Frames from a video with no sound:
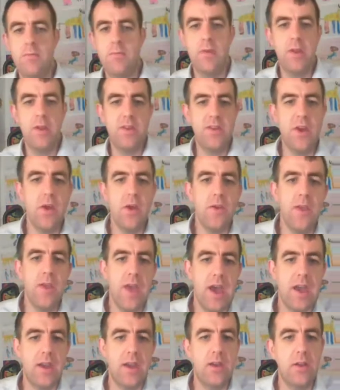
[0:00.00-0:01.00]
So the
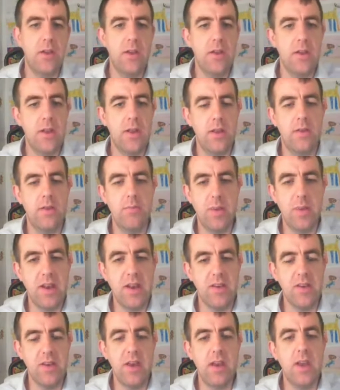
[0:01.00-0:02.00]
angle
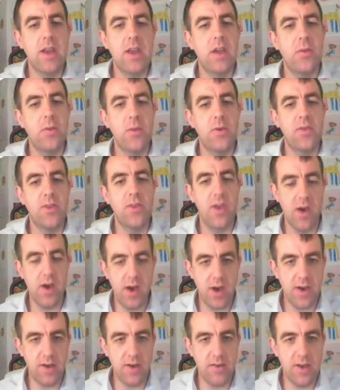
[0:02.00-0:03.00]
beta equals the
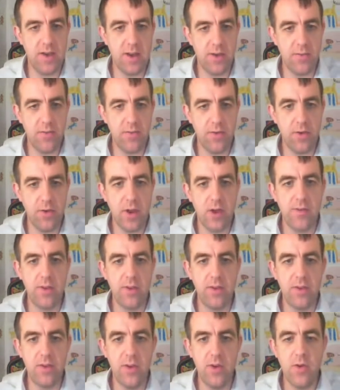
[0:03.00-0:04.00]
arctan of 3 over
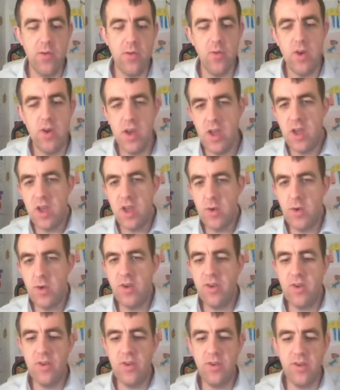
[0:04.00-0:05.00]
2, which
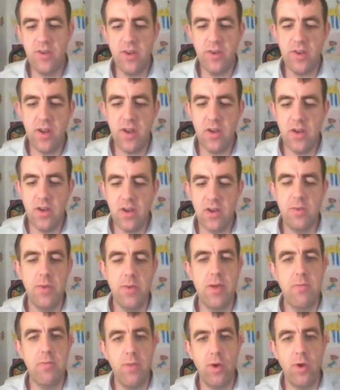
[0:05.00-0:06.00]
is just a little
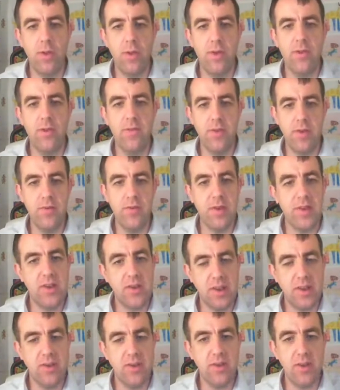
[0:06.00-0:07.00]
bit more than
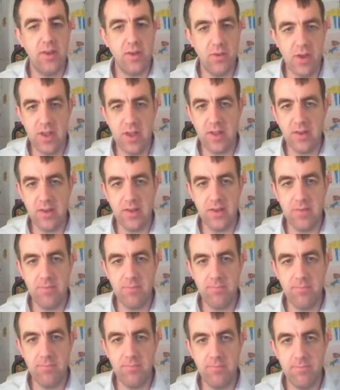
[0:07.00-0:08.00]
56 degrees.
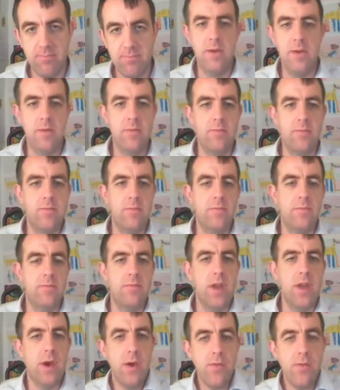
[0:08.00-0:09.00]

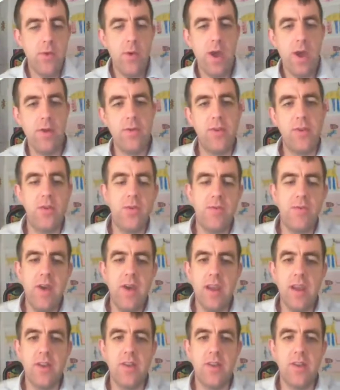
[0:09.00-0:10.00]
Now, if you have two
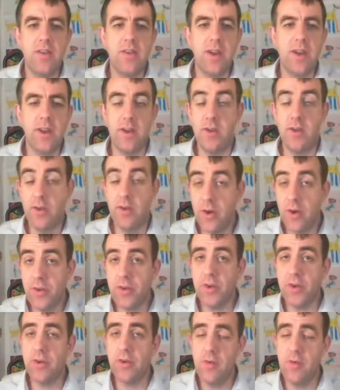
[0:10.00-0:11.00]
vectors that are not
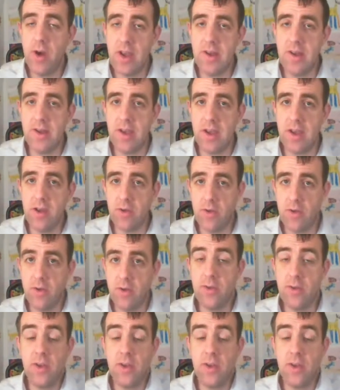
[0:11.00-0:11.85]
at right angles,